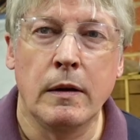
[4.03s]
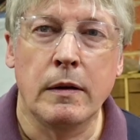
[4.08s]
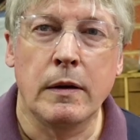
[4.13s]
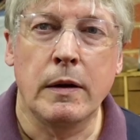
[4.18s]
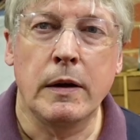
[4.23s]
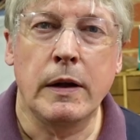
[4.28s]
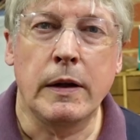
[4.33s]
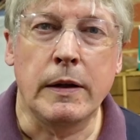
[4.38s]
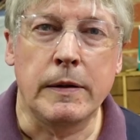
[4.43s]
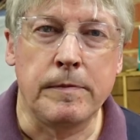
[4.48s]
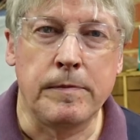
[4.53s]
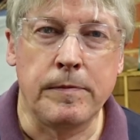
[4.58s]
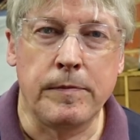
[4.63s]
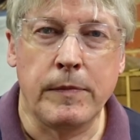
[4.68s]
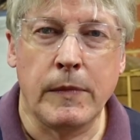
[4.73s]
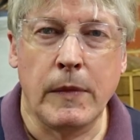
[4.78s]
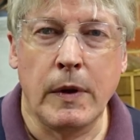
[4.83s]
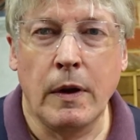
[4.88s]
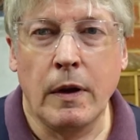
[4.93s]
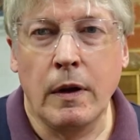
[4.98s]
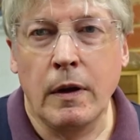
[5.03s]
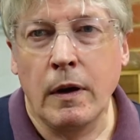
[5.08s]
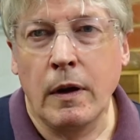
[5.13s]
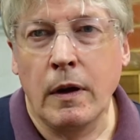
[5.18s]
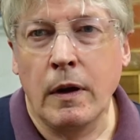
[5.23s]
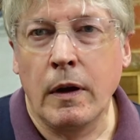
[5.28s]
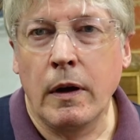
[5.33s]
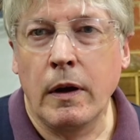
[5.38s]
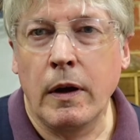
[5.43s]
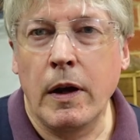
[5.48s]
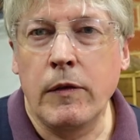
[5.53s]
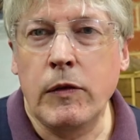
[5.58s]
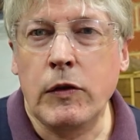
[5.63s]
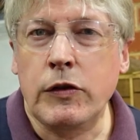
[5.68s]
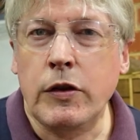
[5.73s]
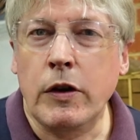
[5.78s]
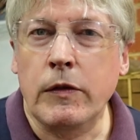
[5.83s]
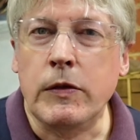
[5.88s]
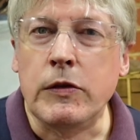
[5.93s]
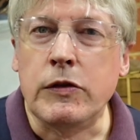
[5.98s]
G'day. Every
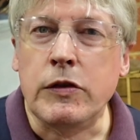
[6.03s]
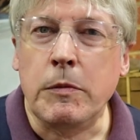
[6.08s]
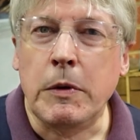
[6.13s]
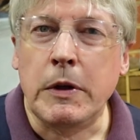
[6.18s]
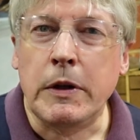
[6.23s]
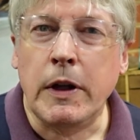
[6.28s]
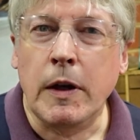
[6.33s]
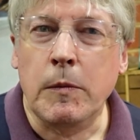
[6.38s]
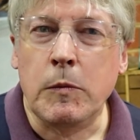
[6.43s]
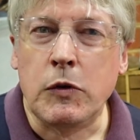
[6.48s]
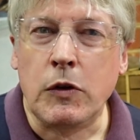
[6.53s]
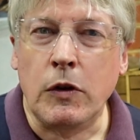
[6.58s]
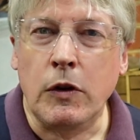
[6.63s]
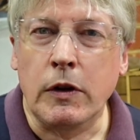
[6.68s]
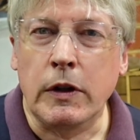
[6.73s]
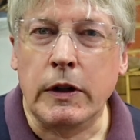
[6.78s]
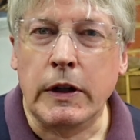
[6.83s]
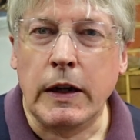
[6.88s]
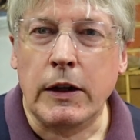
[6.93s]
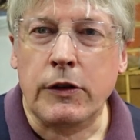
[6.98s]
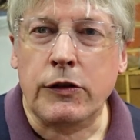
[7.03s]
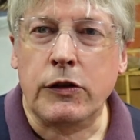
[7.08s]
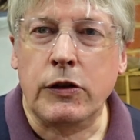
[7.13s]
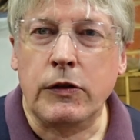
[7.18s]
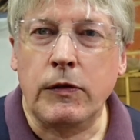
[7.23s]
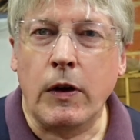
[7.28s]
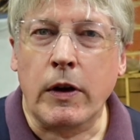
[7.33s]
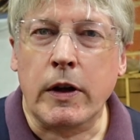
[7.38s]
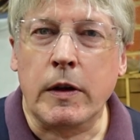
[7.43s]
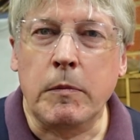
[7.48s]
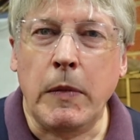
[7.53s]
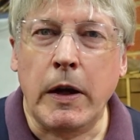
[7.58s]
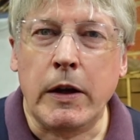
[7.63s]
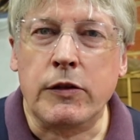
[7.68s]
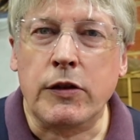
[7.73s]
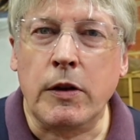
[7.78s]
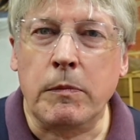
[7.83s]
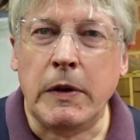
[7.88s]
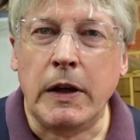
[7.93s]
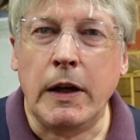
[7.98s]
so often someone comes along and asks if I can make
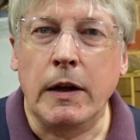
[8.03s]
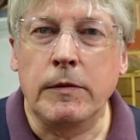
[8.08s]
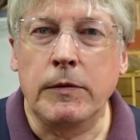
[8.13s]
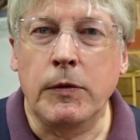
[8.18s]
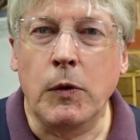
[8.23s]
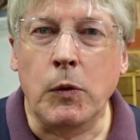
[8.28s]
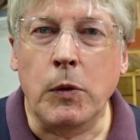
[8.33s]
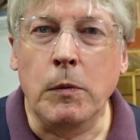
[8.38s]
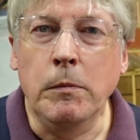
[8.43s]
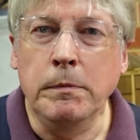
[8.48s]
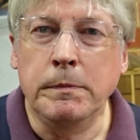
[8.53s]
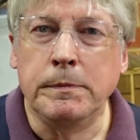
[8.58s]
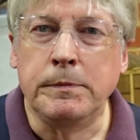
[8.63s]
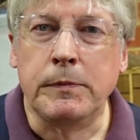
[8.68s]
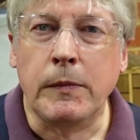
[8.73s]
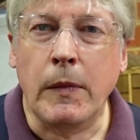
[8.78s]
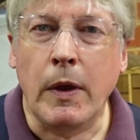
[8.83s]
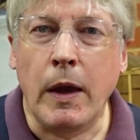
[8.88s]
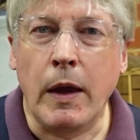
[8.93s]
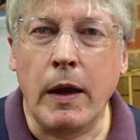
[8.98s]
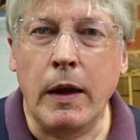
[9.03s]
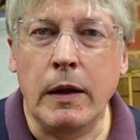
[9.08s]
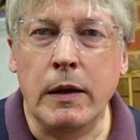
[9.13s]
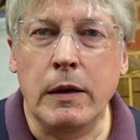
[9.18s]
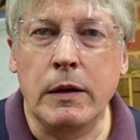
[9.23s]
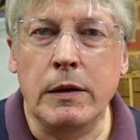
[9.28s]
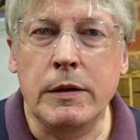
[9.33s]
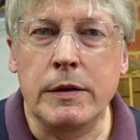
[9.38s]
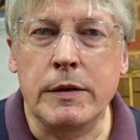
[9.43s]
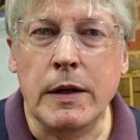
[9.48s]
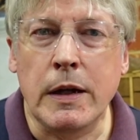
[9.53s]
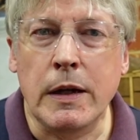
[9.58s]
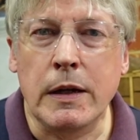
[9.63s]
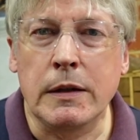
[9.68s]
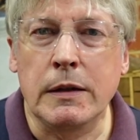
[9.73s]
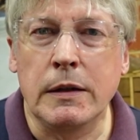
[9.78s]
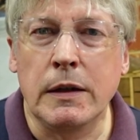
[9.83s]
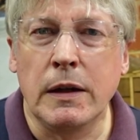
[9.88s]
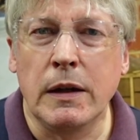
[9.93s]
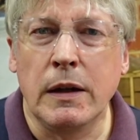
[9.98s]
something up for them, and
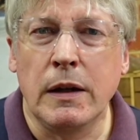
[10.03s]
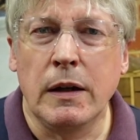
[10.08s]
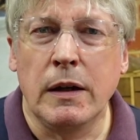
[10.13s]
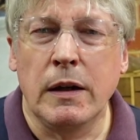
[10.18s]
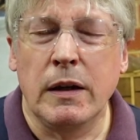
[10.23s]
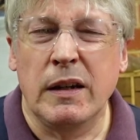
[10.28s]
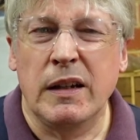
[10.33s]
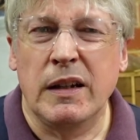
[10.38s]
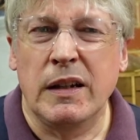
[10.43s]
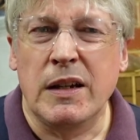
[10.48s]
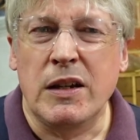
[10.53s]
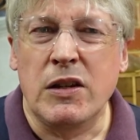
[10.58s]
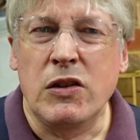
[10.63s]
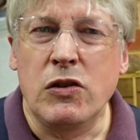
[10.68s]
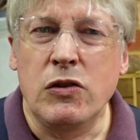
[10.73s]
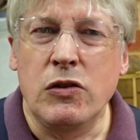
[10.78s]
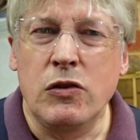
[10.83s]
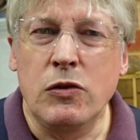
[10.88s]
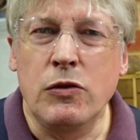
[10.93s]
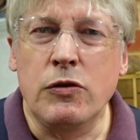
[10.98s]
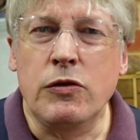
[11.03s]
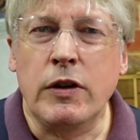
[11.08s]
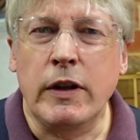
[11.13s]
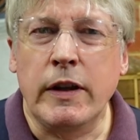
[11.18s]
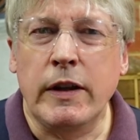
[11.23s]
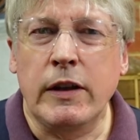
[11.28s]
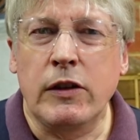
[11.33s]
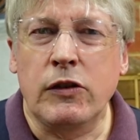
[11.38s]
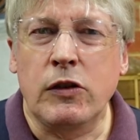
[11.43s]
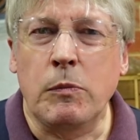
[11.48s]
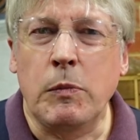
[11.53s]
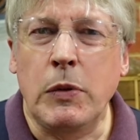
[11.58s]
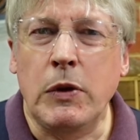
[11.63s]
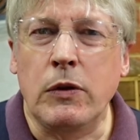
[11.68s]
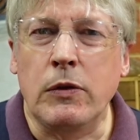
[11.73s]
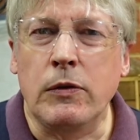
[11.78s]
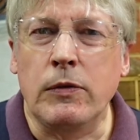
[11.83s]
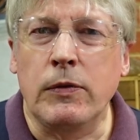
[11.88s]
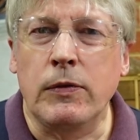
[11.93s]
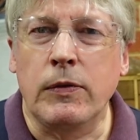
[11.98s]
usually there's a bit
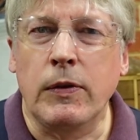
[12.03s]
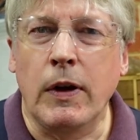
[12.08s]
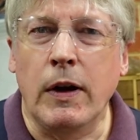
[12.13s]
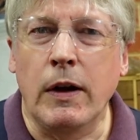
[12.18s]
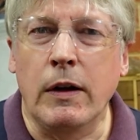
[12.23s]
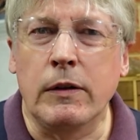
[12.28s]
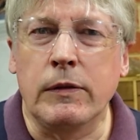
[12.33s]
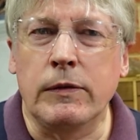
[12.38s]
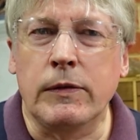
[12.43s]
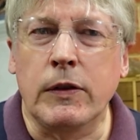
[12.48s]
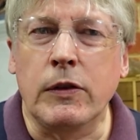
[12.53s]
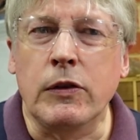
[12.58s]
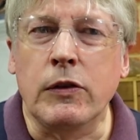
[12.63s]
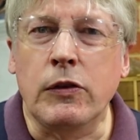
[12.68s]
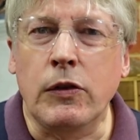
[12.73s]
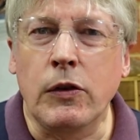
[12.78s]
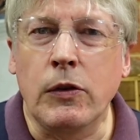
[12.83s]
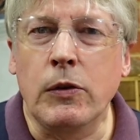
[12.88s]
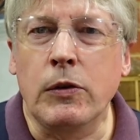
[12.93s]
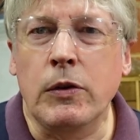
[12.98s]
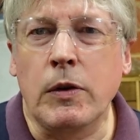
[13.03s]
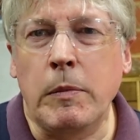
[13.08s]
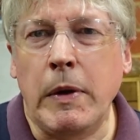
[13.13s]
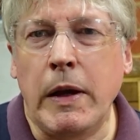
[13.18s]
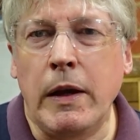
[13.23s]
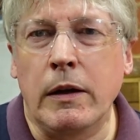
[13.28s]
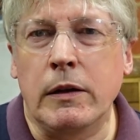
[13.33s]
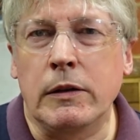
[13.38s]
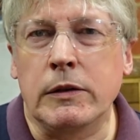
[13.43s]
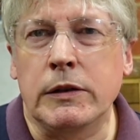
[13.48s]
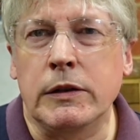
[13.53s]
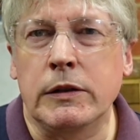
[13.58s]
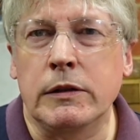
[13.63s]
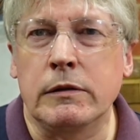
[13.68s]
of concern about